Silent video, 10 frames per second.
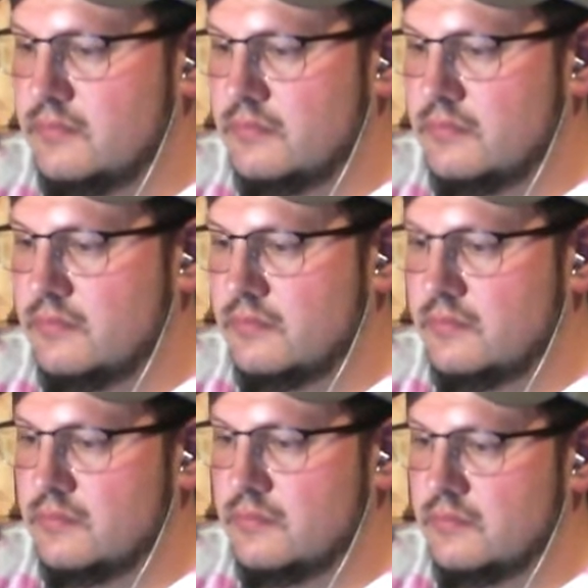
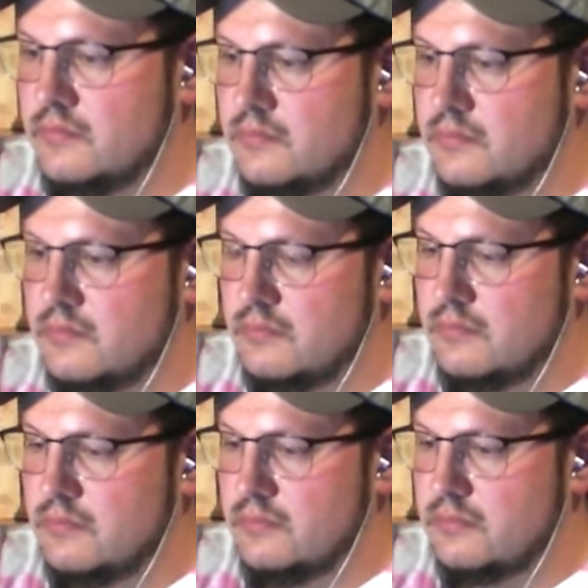
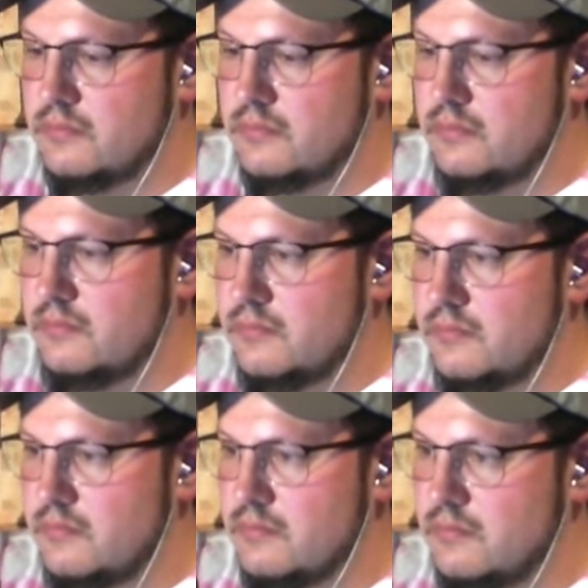
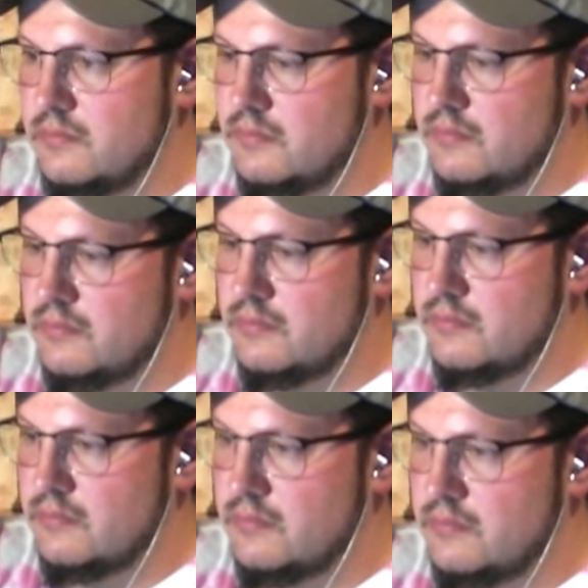
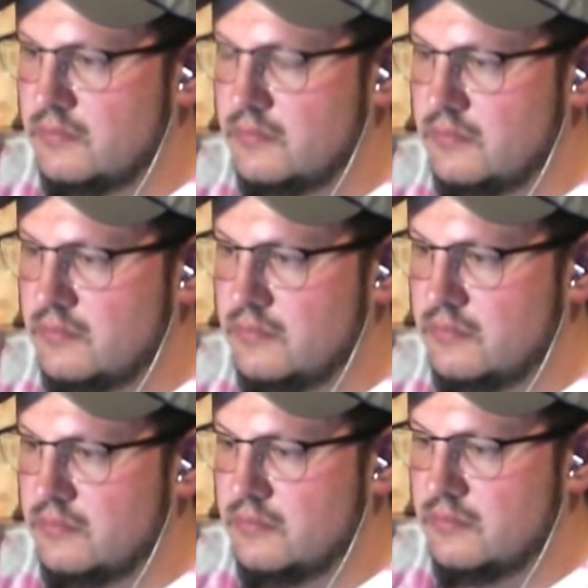
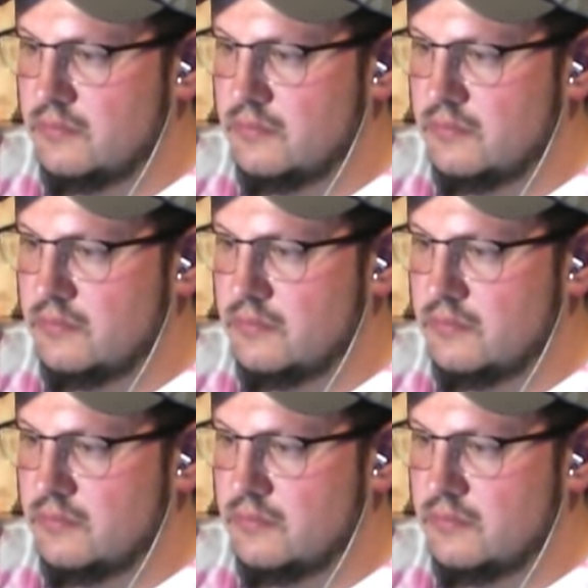(silent)